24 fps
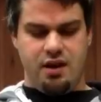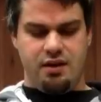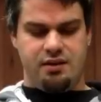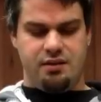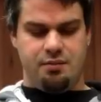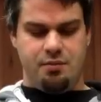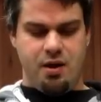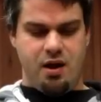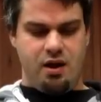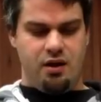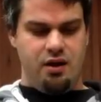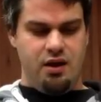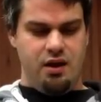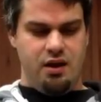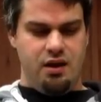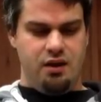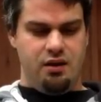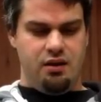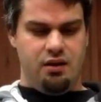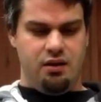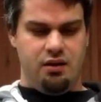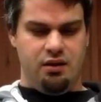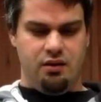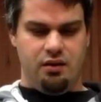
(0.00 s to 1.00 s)
that's about
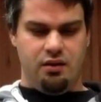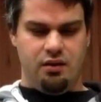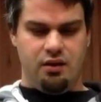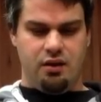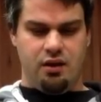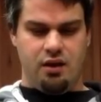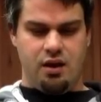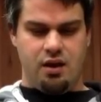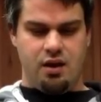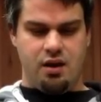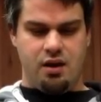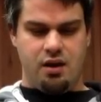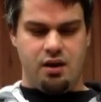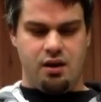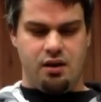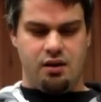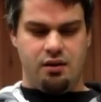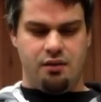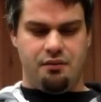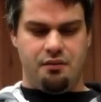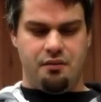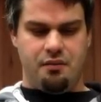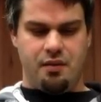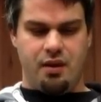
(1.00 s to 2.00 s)
it.
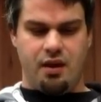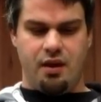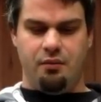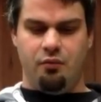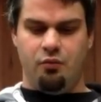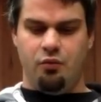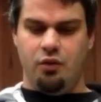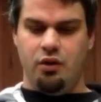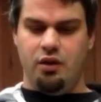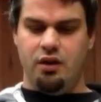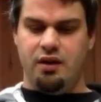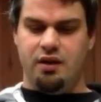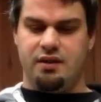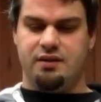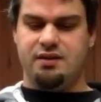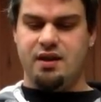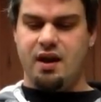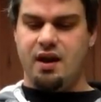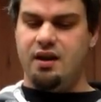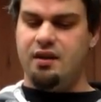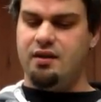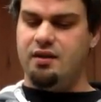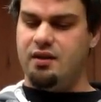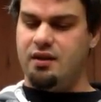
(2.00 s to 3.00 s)
I'm really
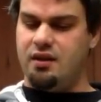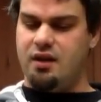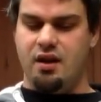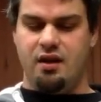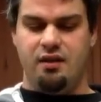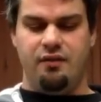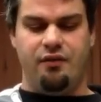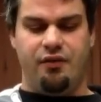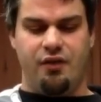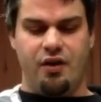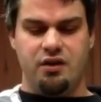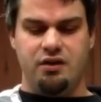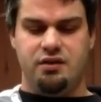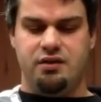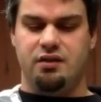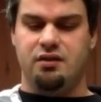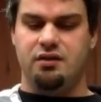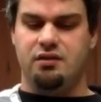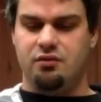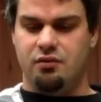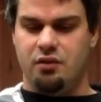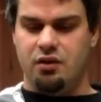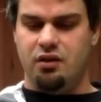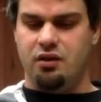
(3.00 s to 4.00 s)
excited. The gun
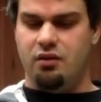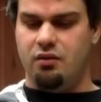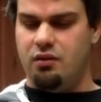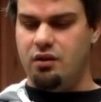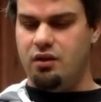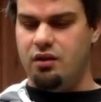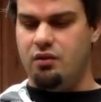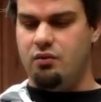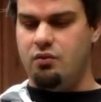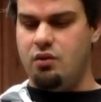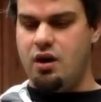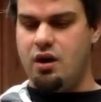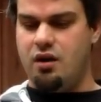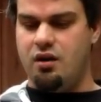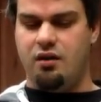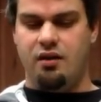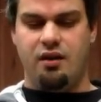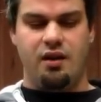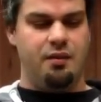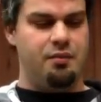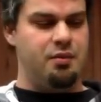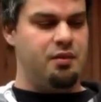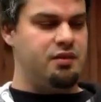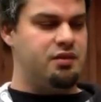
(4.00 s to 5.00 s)
functions really, really
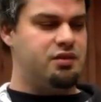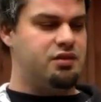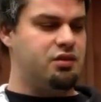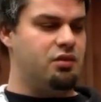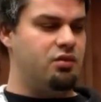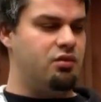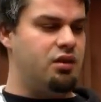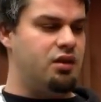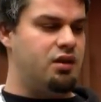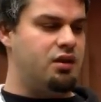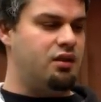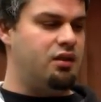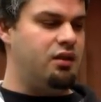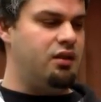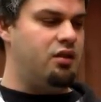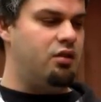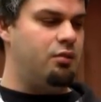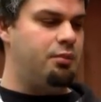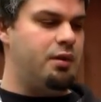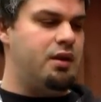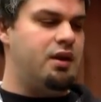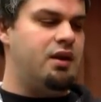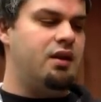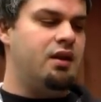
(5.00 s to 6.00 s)
well. I've been shooting it a
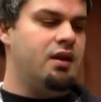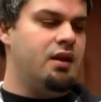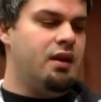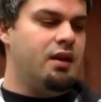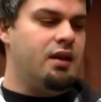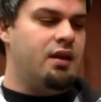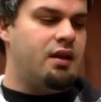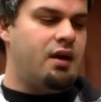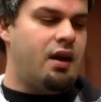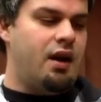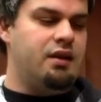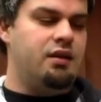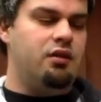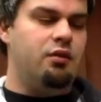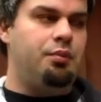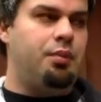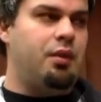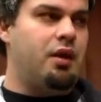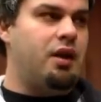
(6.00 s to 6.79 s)
little bit. I do